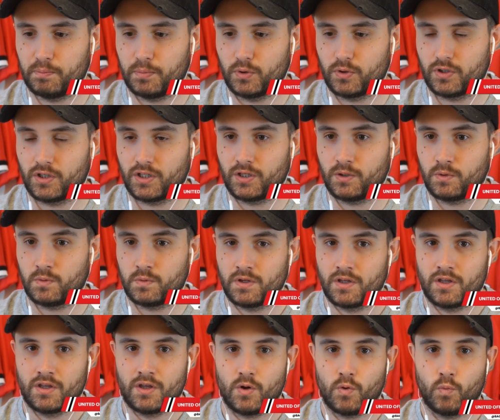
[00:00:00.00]
But you know.
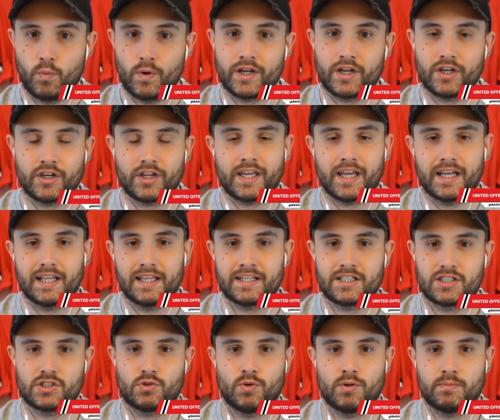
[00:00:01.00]
We're going to get
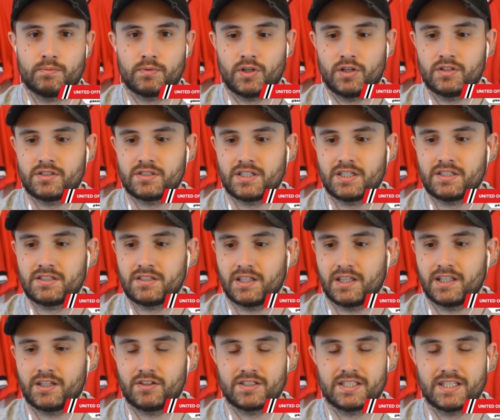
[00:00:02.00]
linked to him
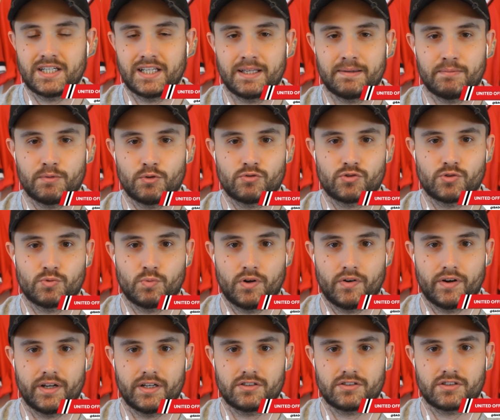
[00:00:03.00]
consistently until he moves somewhere
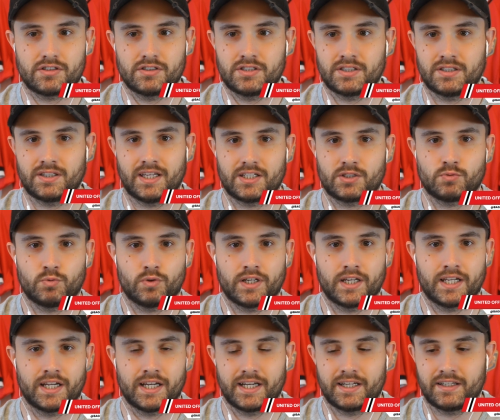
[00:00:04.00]
else because that's what
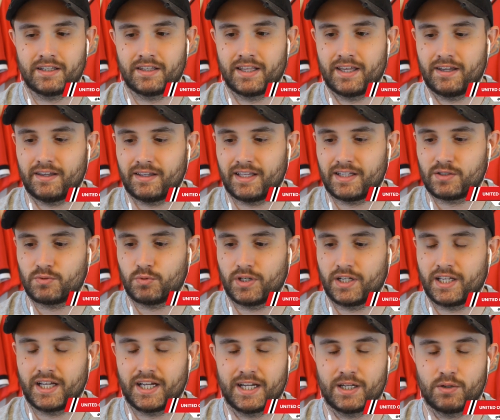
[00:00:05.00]
United are there. That's what
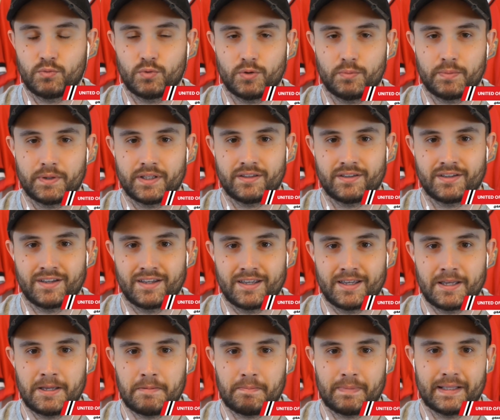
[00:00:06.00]
United will be,
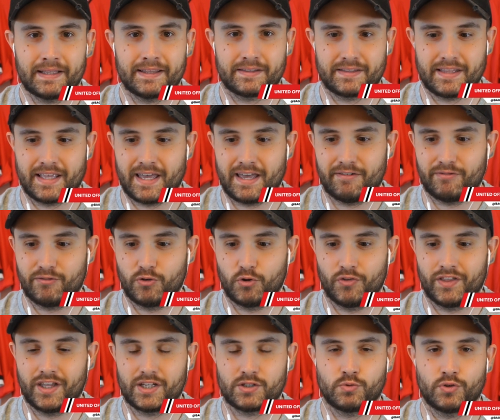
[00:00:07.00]
be there for.
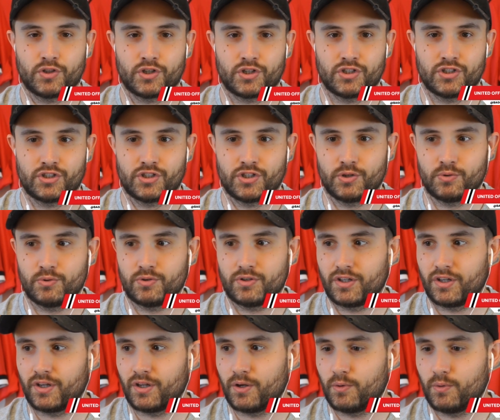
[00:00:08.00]
That's what they're going to do.
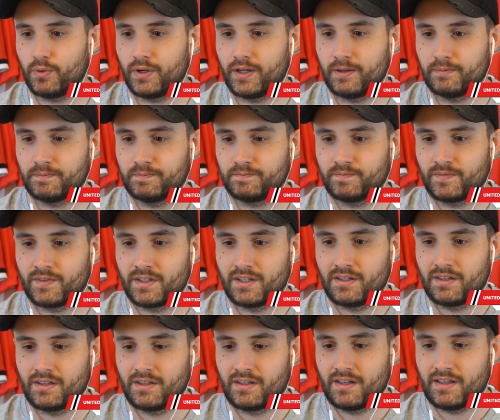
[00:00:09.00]
You know, um,
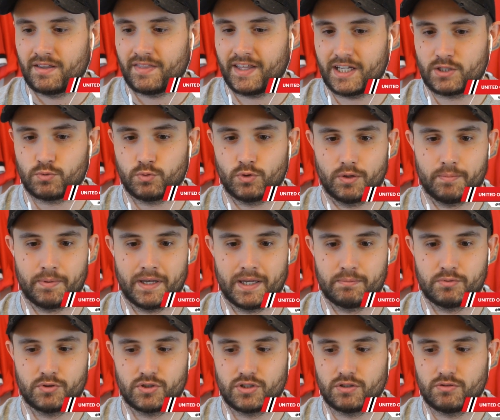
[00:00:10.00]
that's what the
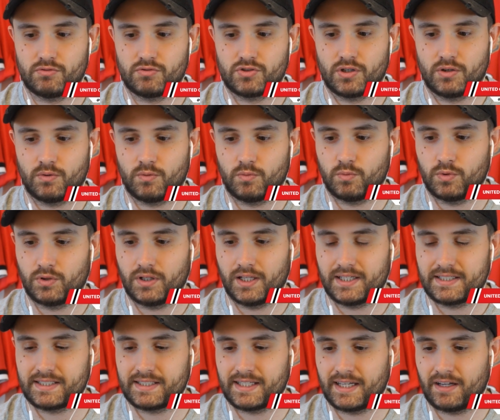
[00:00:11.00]
papers do. So well,
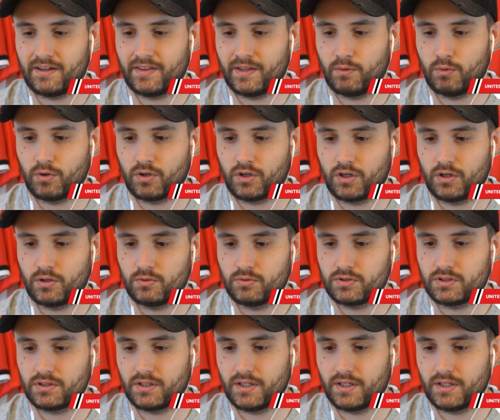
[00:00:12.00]
let's see how that one goes.